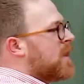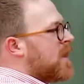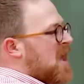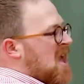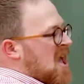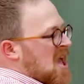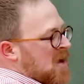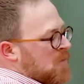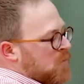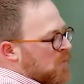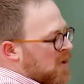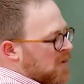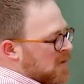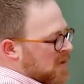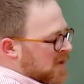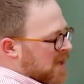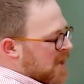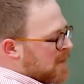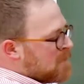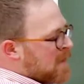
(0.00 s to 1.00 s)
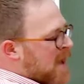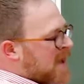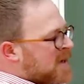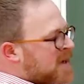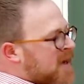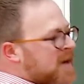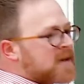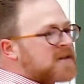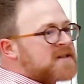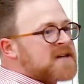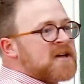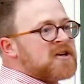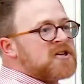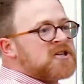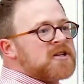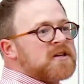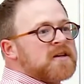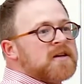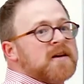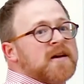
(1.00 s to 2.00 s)
And well, okay, magnetic
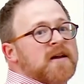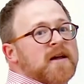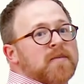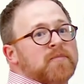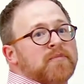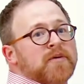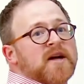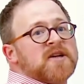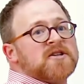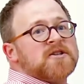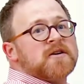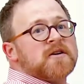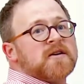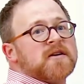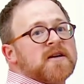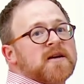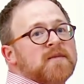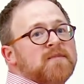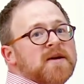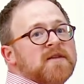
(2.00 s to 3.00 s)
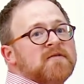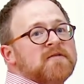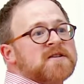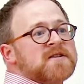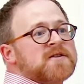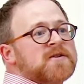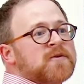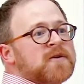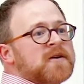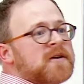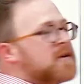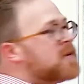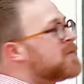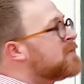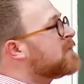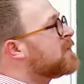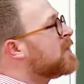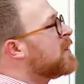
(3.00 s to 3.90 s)
tension and pressure can be restorative,